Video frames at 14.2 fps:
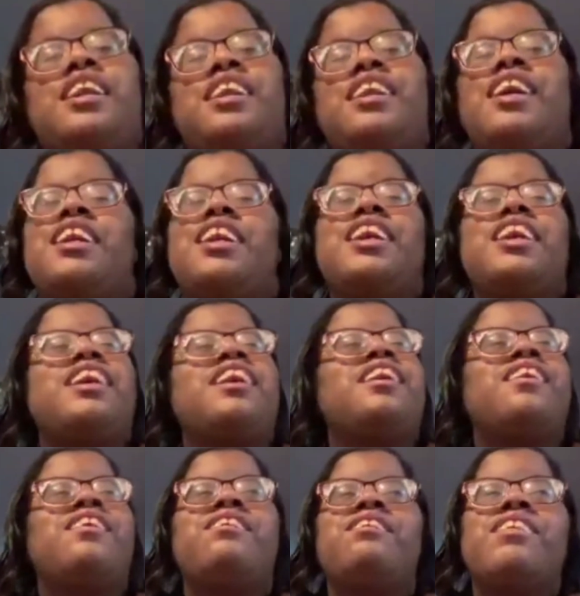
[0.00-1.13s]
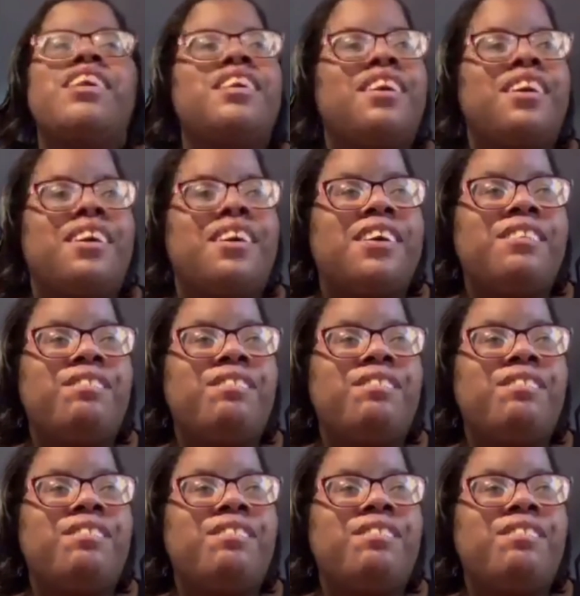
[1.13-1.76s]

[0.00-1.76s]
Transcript: Nothing can go wrong.